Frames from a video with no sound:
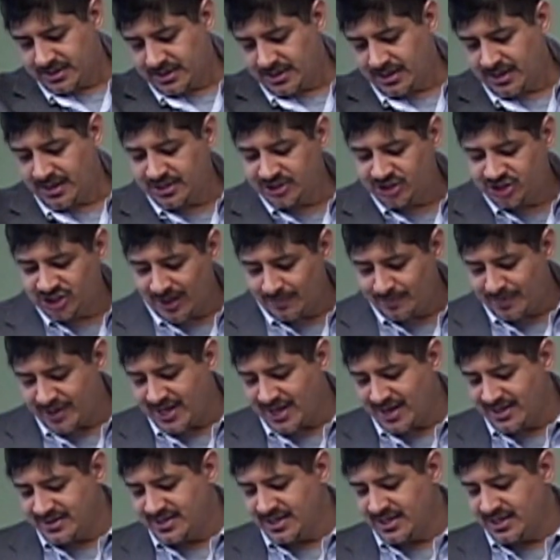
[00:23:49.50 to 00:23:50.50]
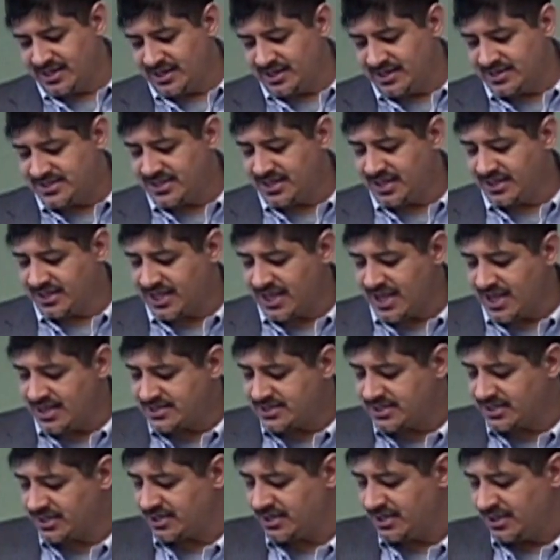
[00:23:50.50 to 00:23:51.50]
Uh, jump ahead then in the Didache
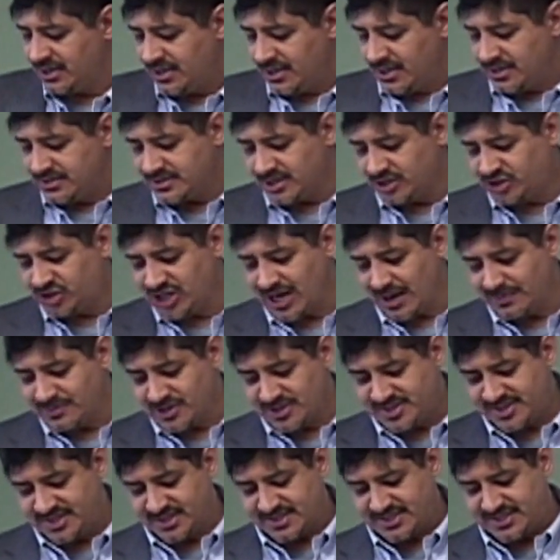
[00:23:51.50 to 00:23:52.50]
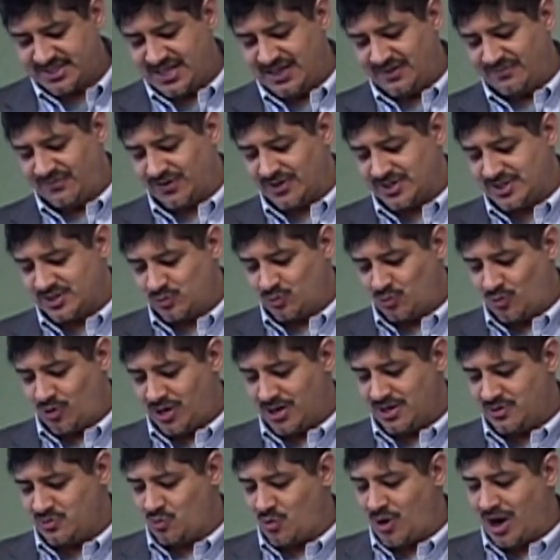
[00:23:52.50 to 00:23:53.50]
to, to chapter 16, verse
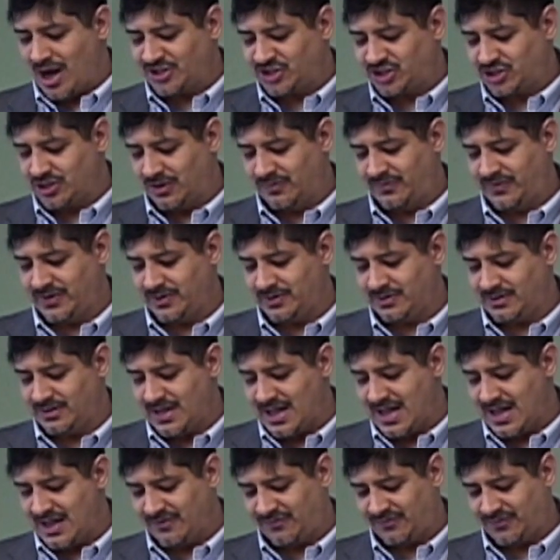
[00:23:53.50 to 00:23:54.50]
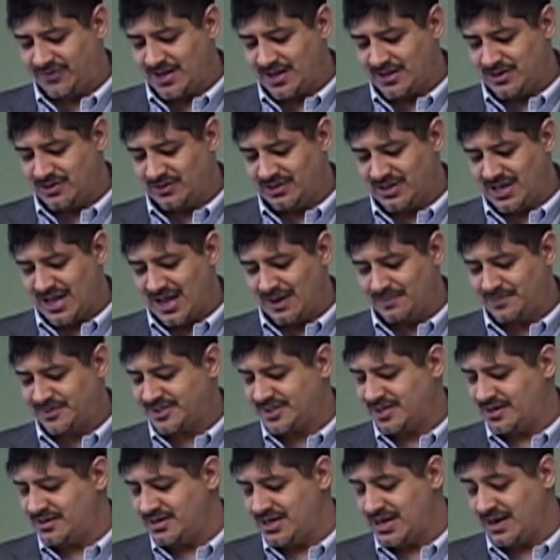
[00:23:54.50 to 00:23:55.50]
1. Watch over your life that your
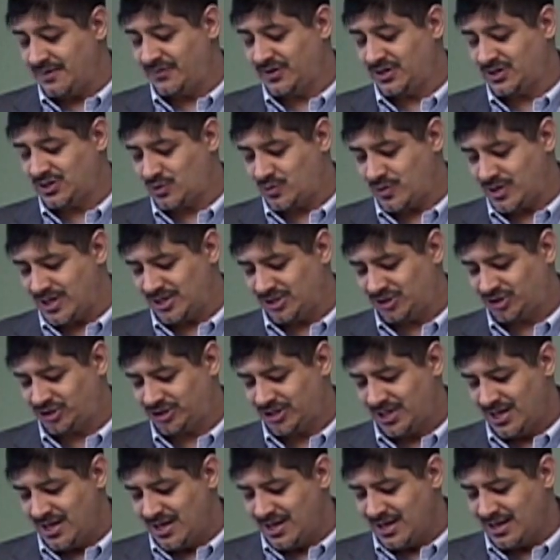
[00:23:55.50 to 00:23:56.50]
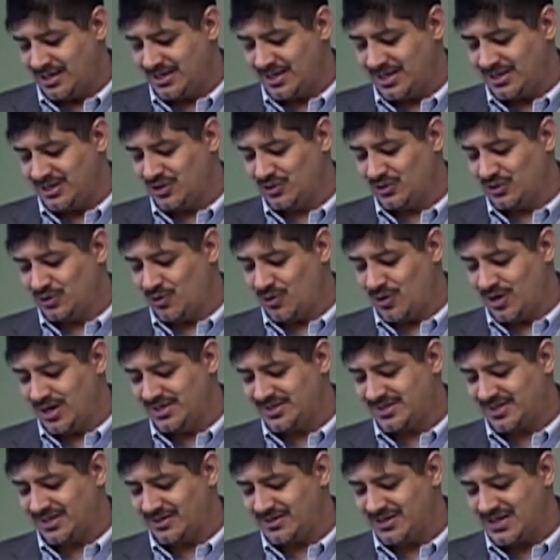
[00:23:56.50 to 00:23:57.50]
lamps are never quenched and that your
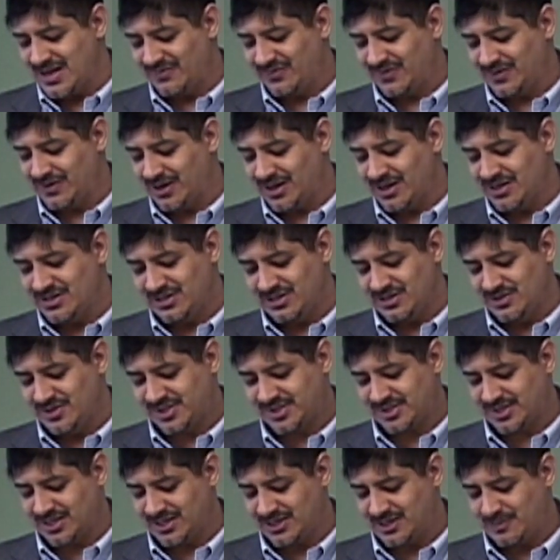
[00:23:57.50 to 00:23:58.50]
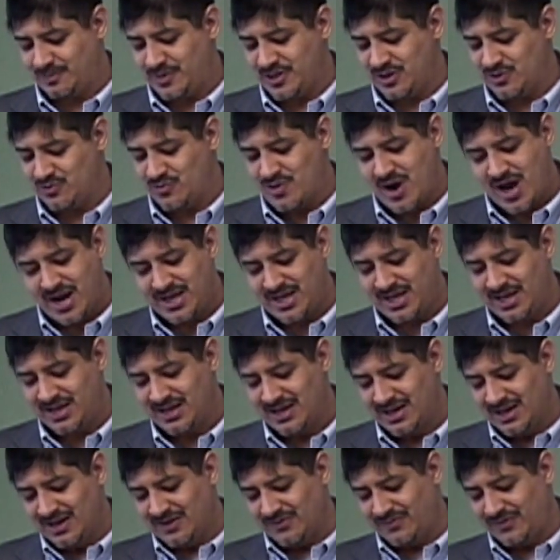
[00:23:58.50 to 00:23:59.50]
loins are never unloosened. Be ready,
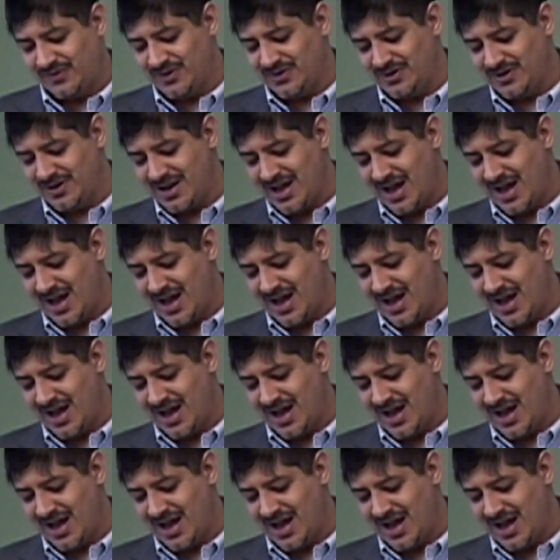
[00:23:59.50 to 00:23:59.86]
for you do